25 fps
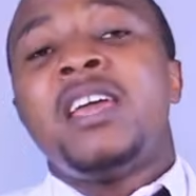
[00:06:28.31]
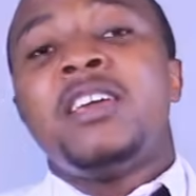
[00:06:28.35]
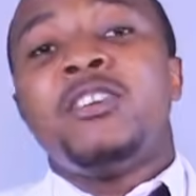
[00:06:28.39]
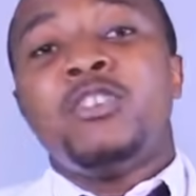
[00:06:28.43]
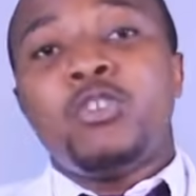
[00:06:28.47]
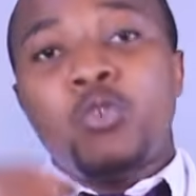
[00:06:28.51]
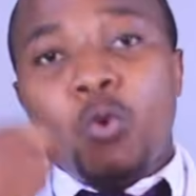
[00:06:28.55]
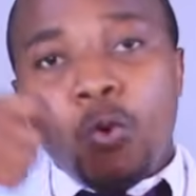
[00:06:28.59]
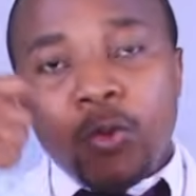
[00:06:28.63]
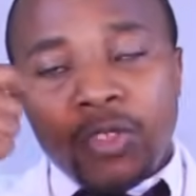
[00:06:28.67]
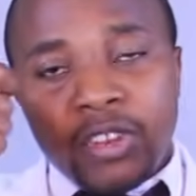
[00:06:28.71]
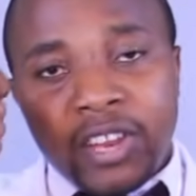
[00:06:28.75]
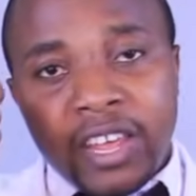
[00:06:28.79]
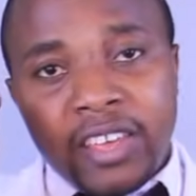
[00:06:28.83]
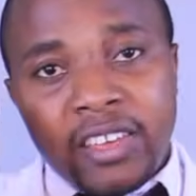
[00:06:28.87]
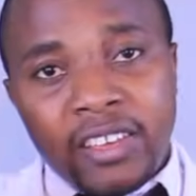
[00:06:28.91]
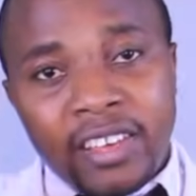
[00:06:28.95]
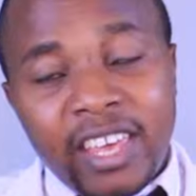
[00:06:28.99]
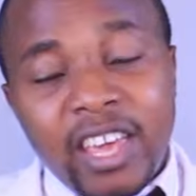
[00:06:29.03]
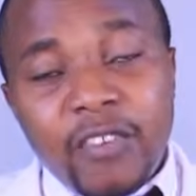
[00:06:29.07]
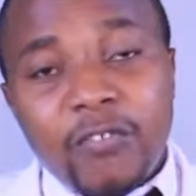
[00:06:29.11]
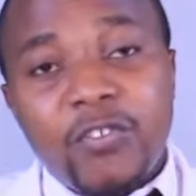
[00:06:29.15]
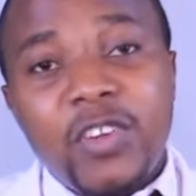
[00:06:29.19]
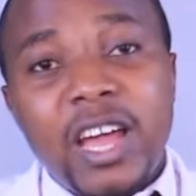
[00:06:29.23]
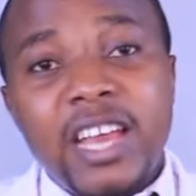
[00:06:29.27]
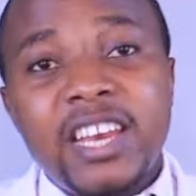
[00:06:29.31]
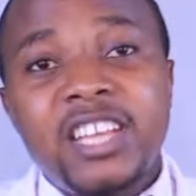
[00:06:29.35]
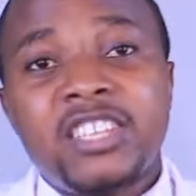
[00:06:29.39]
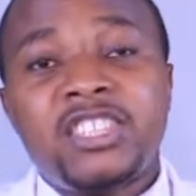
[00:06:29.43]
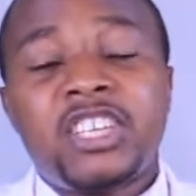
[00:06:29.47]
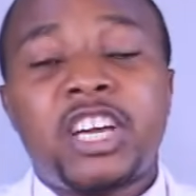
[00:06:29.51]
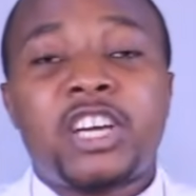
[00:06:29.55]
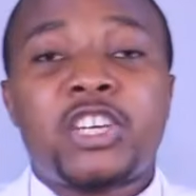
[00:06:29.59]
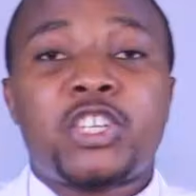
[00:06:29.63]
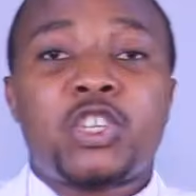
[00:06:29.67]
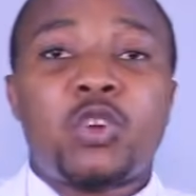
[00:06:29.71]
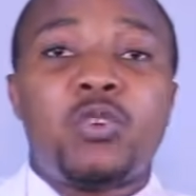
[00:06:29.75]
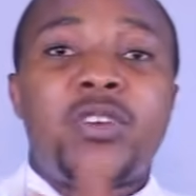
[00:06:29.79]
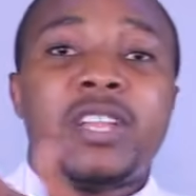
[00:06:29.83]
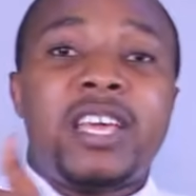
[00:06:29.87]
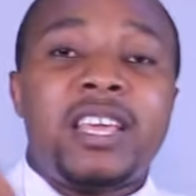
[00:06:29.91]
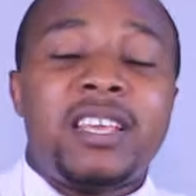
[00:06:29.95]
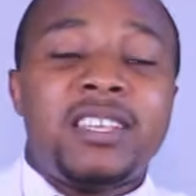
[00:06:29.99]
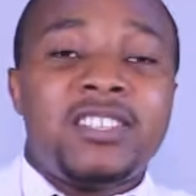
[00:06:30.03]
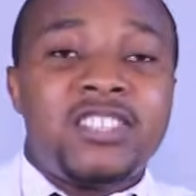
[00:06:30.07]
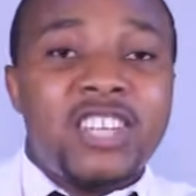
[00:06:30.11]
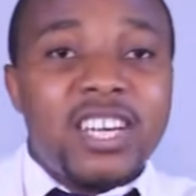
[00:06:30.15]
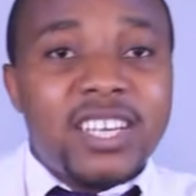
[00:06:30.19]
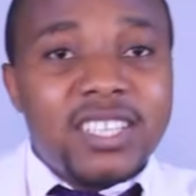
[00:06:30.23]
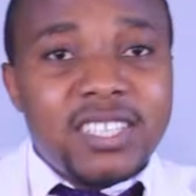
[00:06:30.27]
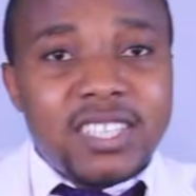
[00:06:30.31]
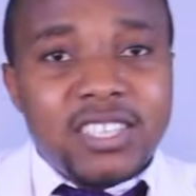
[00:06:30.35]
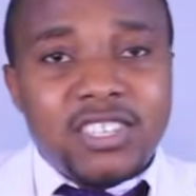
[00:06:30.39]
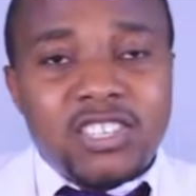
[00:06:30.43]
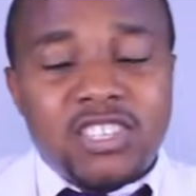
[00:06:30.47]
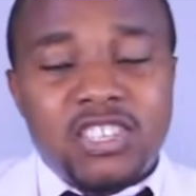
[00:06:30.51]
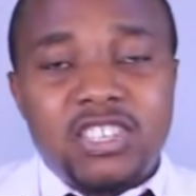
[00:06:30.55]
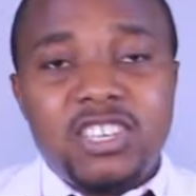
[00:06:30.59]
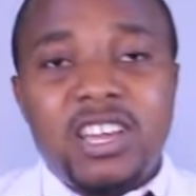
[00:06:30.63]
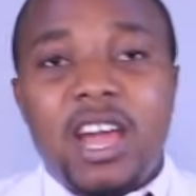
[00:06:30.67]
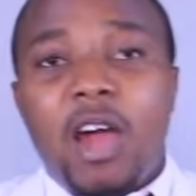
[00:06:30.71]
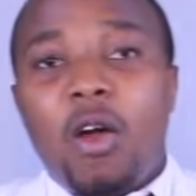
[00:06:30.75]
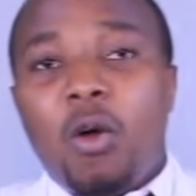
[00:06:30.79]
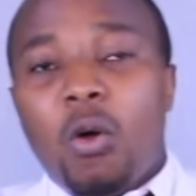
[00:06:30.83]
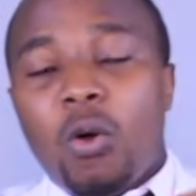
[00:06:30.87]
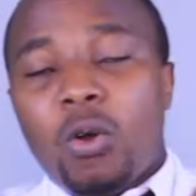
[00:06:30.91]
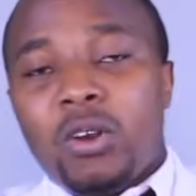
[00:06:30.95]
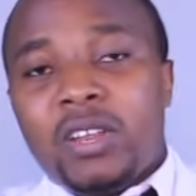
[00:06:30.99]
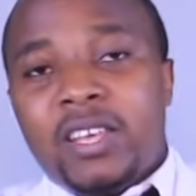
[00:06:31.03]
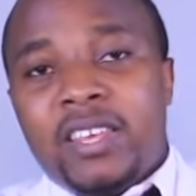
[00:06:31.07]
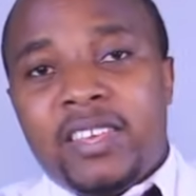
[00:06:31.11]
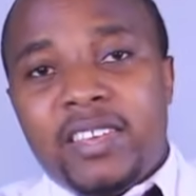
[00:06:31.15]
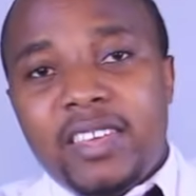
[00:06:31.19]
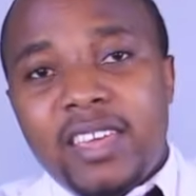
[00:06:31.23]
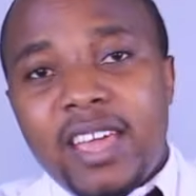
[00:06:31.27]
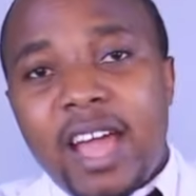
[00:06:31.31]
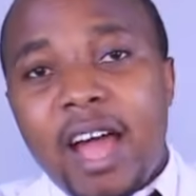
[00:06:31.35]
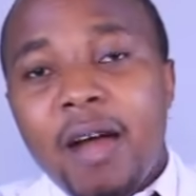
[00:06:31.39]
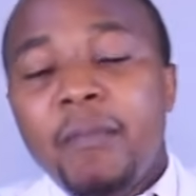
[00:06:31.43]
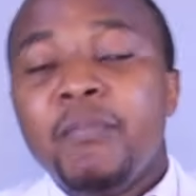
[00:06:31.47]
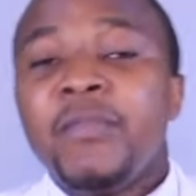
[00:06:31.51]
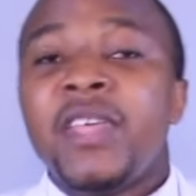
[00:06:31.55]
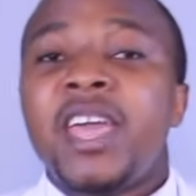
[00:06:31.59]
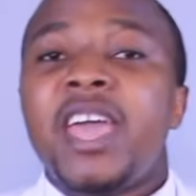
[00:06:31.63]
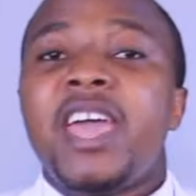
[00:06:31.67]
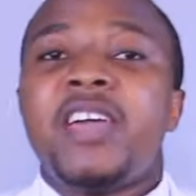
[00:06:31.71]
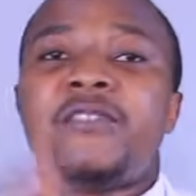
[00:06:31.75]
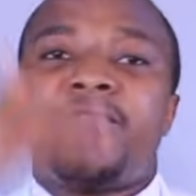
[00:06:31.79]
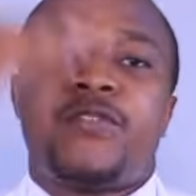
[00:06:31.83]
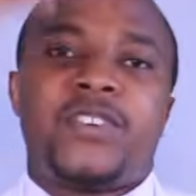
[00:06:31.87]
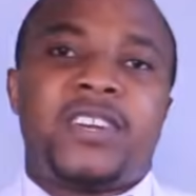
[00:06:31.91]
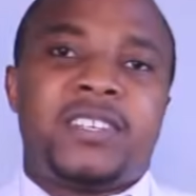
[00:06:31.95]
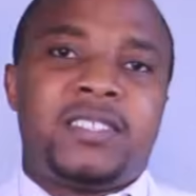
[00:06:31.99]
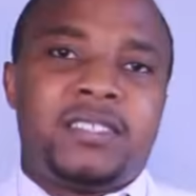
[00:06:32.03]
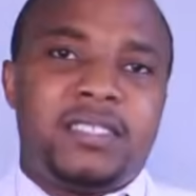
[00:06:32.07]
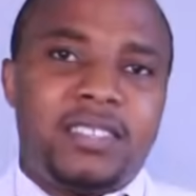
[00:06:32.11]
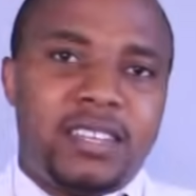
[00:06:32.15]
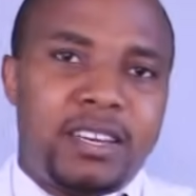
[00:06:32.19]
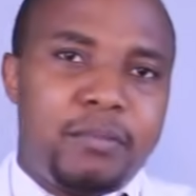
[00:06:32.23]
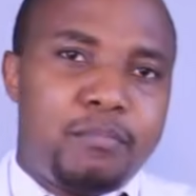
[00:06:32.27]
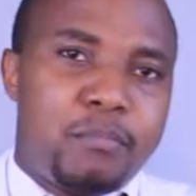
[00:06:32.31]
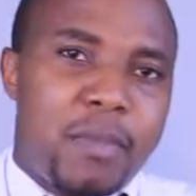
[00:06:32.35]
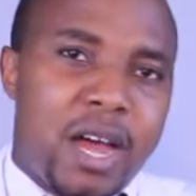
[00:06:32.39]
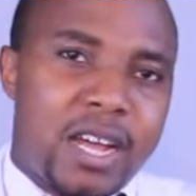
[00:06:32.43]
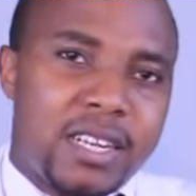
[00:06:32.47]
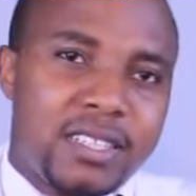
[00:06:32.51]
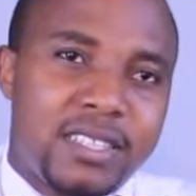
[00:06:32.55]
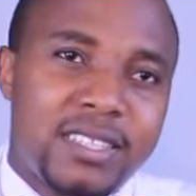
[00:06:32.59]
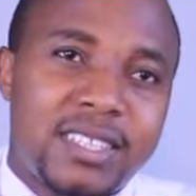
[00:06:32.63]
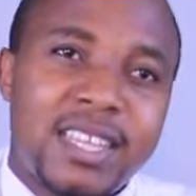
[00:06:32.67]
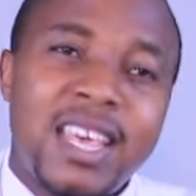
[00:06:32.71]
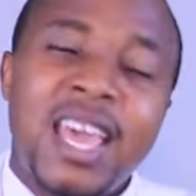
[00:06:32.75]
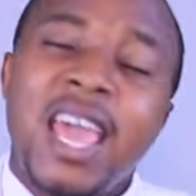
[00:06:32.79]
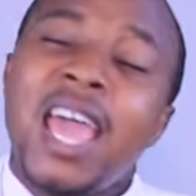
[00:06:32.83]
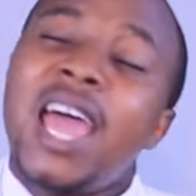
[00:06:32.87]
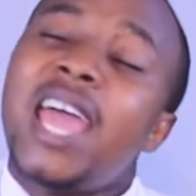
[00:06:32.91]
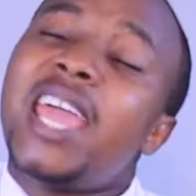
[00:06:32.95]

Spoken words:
They give you an injection, they inject it here or here every 3 months.